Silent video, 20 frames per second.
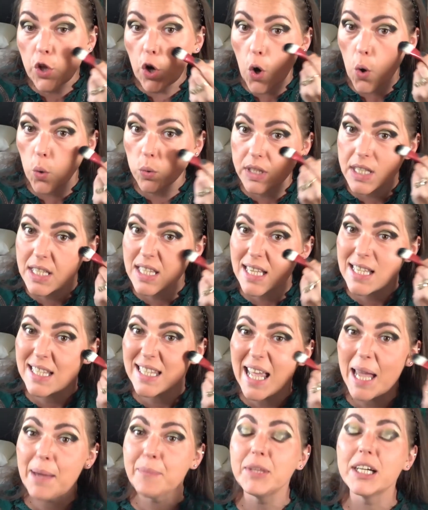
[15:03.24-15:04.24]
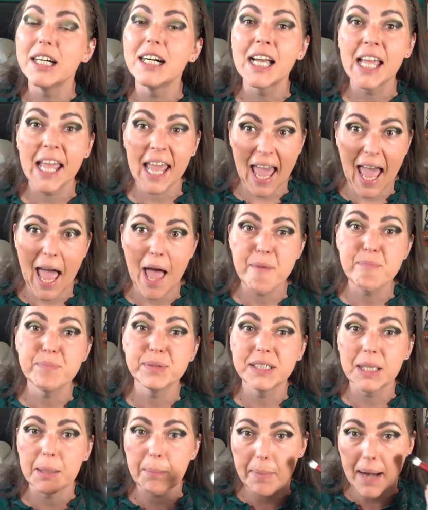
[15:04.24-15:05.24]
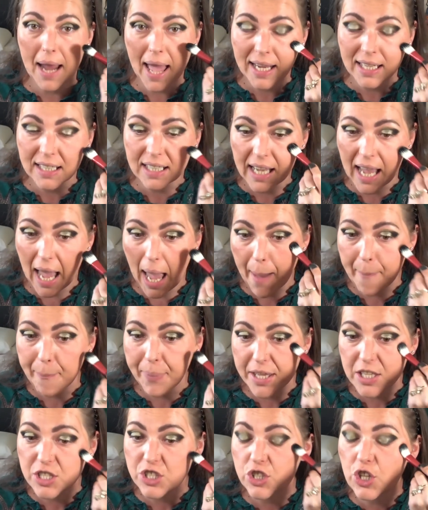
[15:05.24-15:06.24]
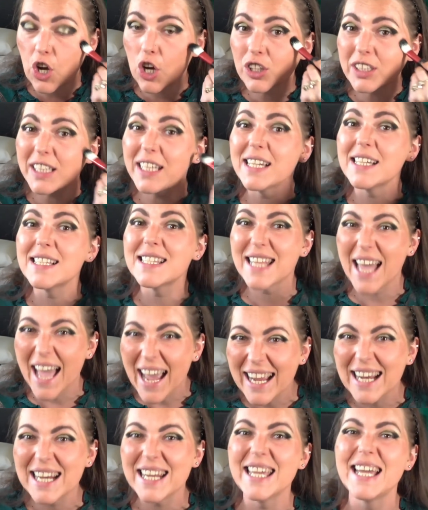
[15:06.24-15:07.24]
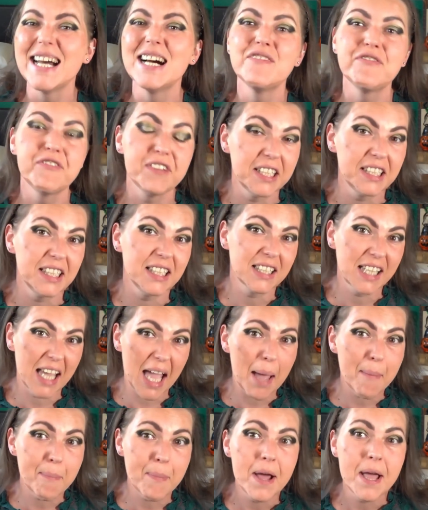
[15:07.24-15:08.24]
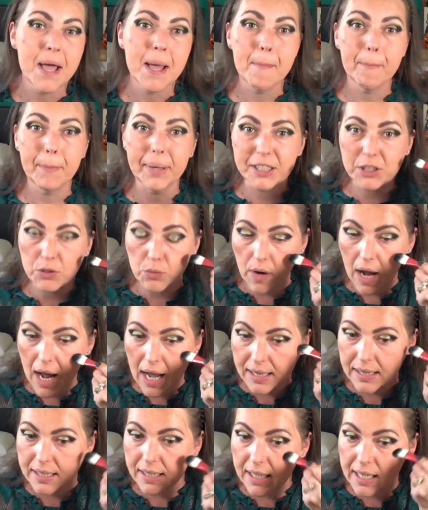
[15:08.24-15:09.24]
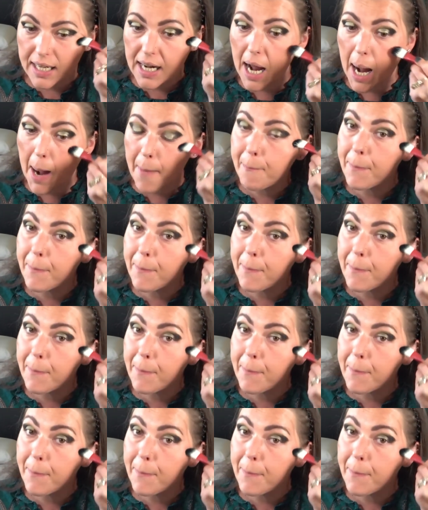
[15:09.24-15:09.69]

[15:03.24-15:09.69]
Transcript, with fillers: though this is named a cap, the black cap is not exactly a fitted cap, but rather a